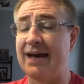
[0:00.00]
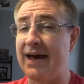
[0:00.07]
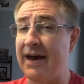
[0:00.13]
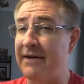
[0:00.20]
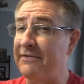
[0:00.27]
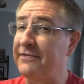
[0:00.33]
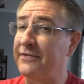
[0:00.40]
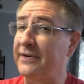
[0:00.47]

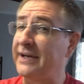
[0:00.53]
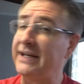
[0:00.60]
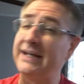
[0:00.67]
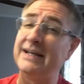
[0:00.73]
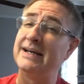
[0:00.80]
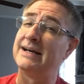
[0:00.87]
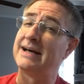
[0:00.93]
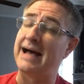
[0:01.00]

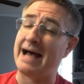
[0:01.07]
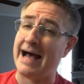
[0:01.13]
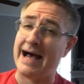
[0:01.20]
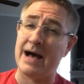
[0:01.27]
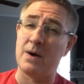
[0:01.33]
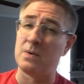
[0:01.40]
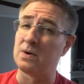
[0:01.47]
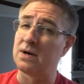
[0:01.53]
every
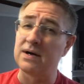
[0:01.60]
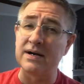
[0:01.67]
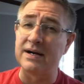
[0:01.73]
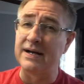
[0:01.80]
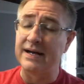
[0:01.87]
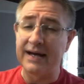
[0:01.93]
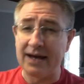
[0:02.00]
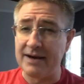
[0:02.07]
hour,
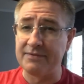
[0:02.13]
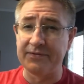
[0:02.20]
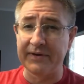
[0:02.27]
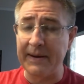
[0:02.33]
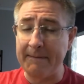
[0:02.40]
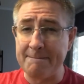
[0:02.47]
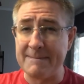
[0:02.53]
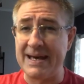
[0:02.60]

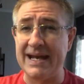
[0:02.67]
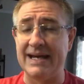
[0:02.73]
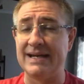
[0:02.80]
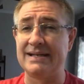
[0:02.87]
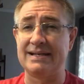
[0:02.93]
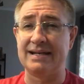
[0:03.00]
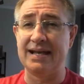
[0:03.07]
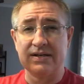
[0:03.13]
every
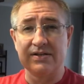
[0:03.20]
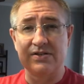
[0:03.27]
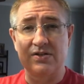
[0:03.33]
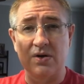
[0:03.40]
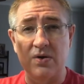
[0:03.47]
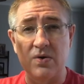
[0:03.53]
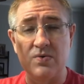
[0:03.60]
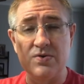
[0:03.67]
minute.
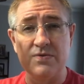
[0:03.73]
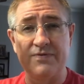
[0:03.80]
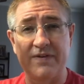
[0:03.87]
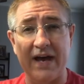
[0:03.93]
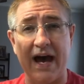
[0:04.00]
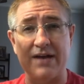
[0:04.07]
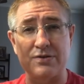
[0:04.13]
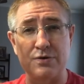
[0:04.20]
So you've
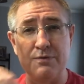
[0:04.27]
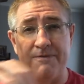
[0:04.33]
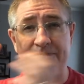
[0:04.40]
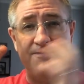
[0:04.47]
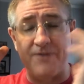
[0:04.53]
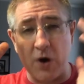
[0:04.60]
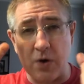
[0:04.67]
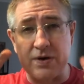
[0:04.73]
got to
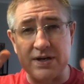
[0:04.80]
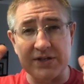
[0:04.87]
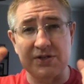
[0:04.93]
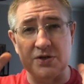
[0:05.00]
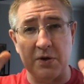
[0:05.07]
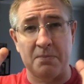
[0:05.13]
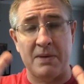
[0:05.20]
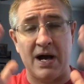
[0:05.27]
focus
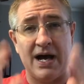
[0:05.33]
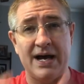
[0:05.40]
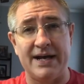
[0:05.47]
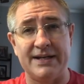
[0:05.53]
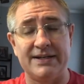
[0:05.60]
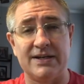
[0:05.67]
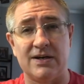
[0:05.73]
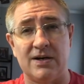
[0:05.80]
your
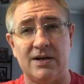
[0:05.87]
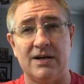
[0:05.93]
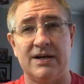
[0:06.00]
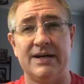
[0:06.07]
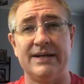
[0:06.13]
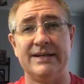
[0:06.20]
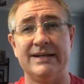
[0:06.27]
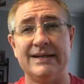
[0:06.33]
mind
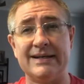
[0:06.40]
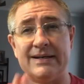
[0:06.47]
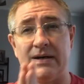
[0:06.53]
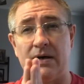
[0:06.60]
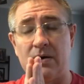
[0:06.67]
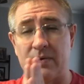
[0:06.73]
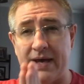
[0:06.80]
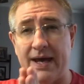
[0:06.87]
on,
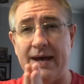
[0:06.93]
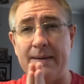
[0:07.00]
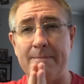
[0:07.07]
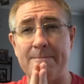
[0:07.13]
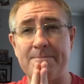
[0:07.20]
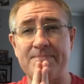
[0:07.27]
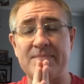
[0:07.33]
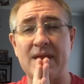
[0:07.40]
okay,
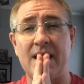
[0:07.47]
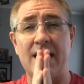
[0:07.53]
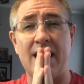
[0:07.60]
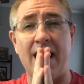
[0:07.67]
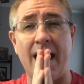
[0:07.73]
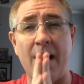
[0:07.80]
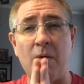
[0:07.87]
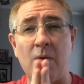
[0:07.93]

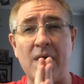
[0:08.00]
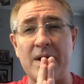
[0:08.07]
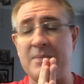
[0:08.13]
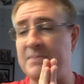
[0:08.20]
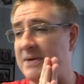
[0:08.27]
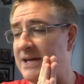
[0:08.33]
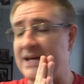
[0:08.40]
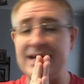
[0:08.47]
I want to
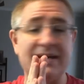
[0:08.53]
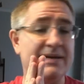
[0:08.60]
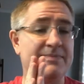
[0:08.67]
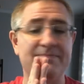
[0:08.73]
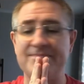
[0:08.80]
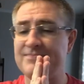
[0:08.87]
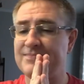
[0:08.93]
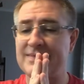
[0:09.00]

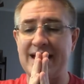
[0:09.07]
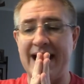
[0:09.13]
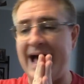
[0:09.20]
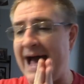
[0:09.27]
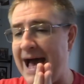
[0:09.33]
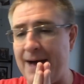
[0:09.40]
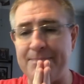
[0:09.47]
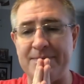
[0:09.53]
be
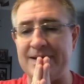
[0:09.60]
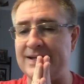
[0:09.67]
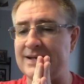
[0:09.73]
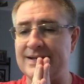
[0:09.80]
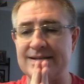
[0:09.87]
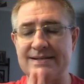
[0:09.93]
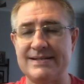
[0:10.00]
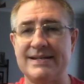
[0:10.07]

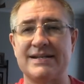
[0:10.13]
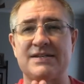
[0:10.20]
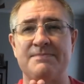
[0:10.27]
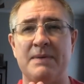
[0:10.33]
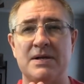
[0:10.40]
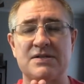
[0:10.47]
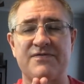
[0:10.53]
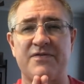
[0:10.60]
happy six
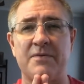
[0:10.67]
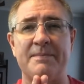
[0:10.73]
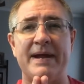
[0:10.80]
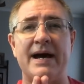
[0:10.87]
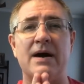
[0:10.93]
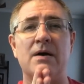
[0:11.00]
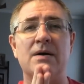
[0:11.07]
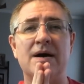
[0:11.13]
months from
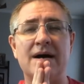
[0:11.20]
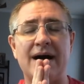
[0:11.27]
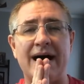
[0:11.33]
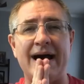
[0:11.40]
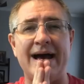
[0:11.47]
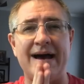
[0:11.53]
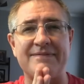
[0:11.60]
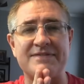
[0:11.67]
now.
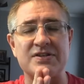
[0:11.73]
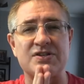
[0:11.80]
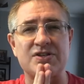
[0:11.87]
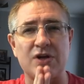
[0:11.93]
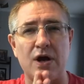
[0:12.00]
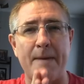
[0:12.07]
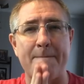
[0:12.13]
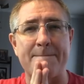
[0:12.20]
I have to
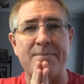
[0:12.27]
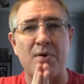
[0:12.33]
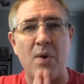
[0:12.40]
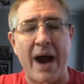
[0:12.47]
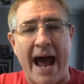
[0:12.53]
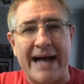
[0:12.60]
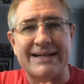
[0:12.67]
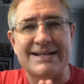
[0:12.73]
start
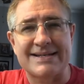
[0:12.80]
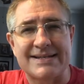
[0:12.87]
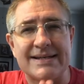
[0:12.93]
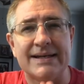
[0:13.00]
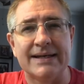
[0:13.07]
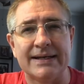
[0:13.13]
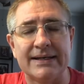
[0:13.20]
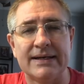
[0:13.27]

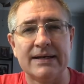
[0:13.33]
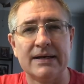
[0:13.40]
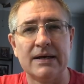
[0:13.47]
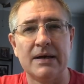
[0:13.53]
practicing